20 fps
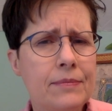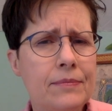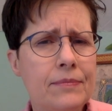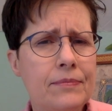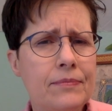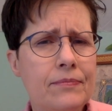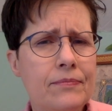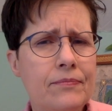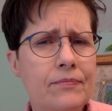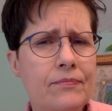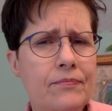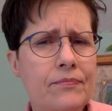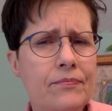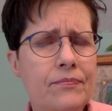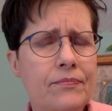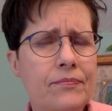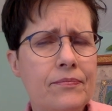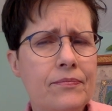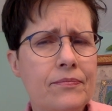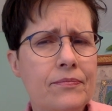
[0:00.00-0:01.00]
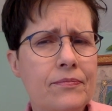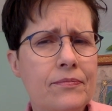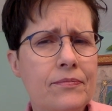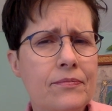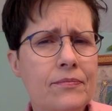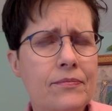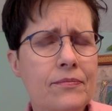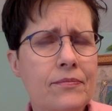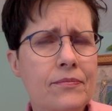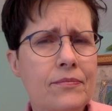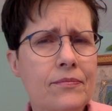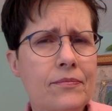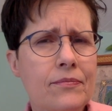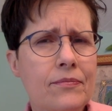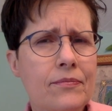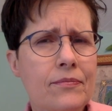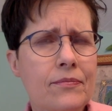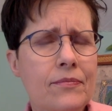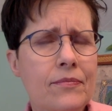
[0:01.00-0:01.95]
No one is speaking in this clip.